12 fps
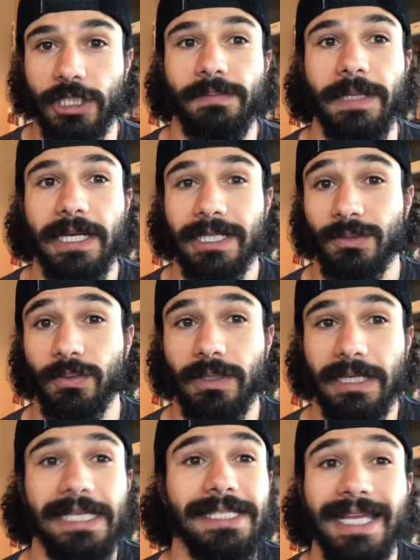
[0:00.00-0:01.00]
just because
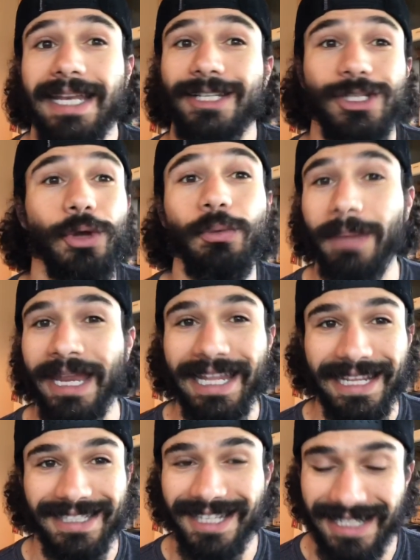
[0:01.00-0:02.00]
he's getting too
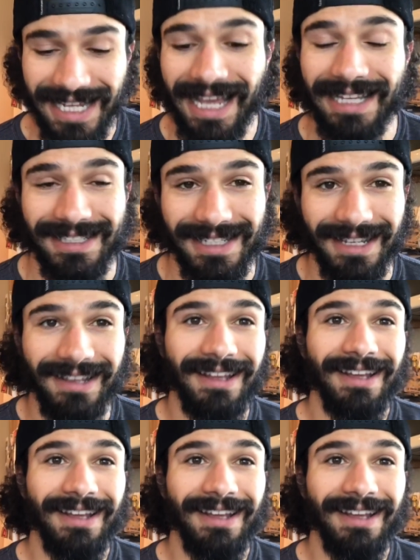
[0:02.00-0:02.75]
many to test.